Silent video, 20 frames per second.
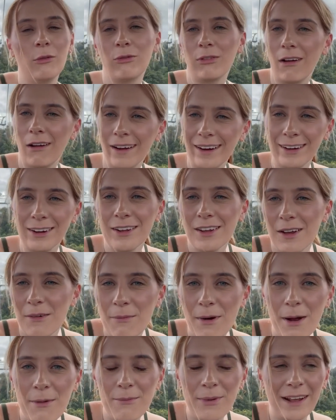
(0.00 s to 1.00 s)
not flying,
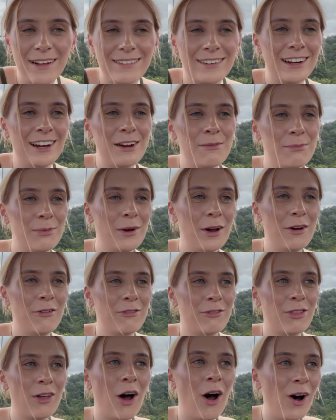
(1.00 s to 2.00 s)
but I'm basically
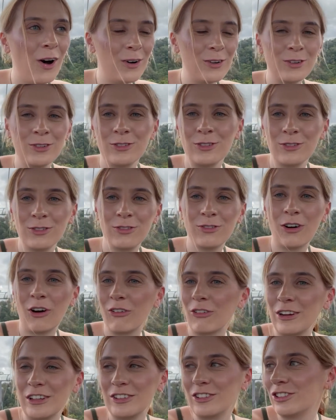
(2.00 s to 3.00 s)
above the whole
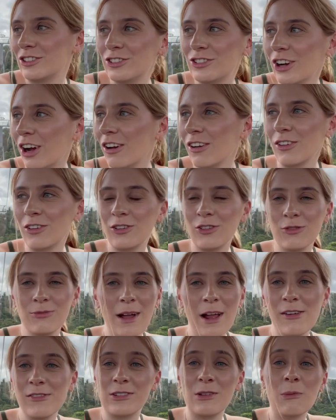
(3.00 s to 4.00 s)
forest, jungle,
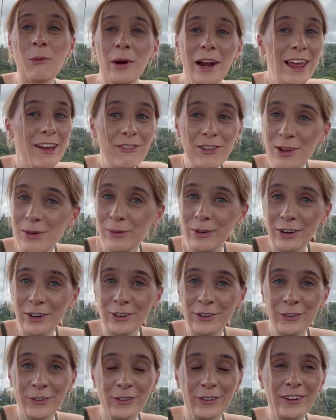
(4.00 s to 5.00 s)
mountain, whatever you want
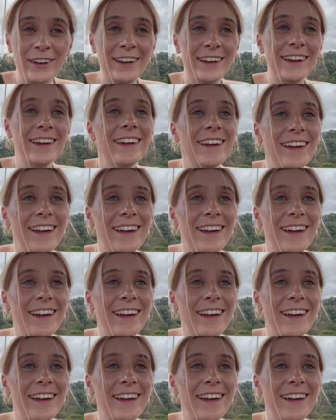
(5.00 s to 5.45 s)
to call it,